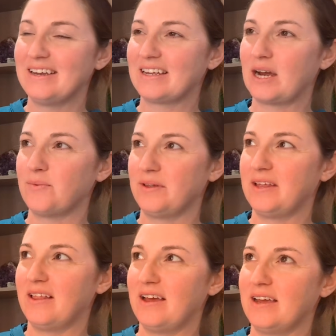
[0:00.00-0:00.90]
Like I
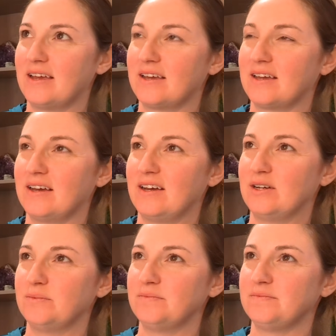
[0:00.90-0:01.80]
really like
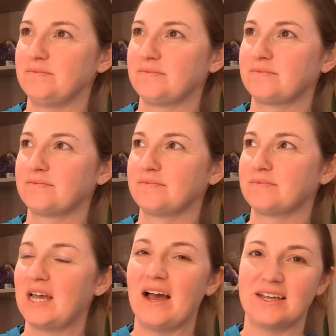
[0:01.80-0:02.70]

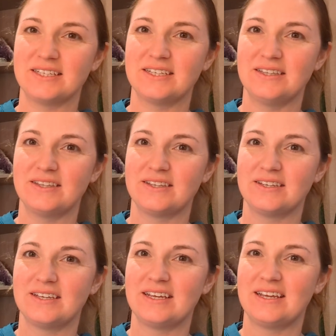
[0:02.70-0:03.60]
hyacinth.
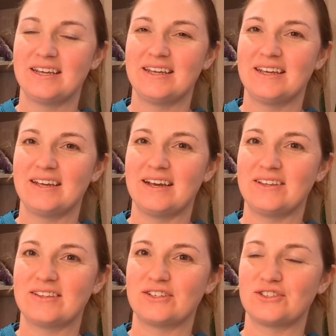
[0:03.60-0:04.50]
I
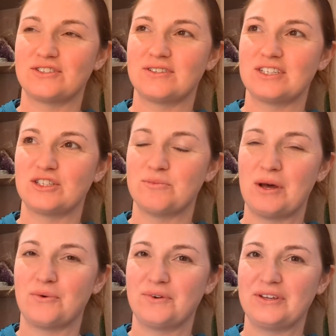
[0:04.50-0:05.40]
think they
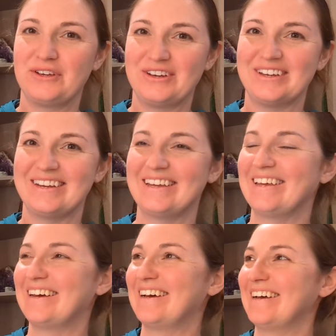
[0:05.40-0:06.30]
smell really good.
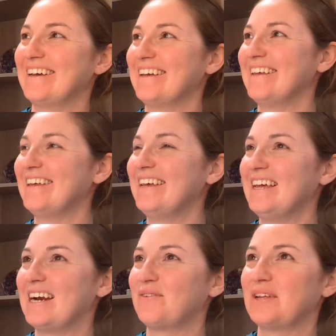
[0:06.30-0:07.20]

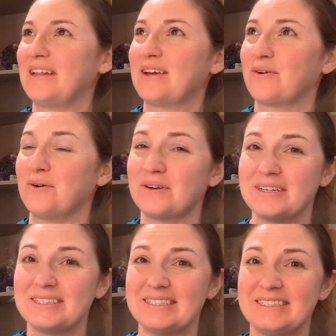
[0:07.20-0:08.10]
I really like
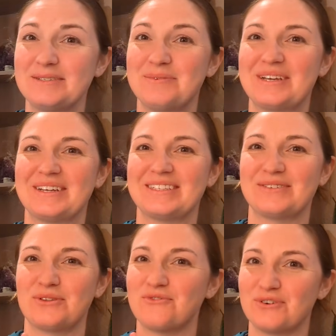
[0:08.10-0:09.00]
crocuses because
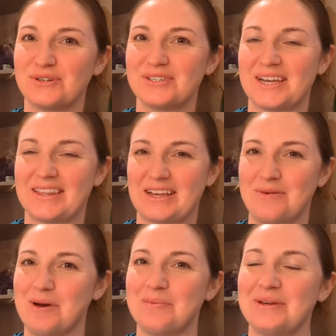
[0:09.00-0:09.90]
they're the first thing that
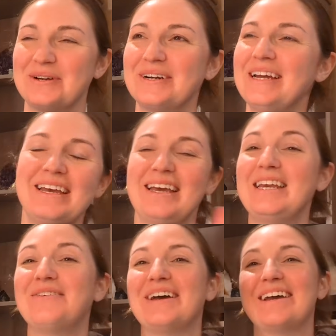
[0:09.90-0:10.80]
come up here.
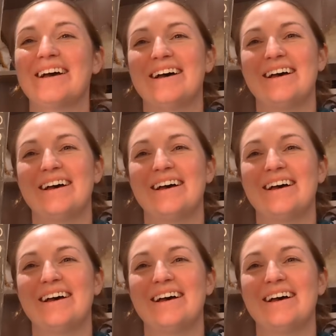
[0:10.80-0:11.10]
Anyway,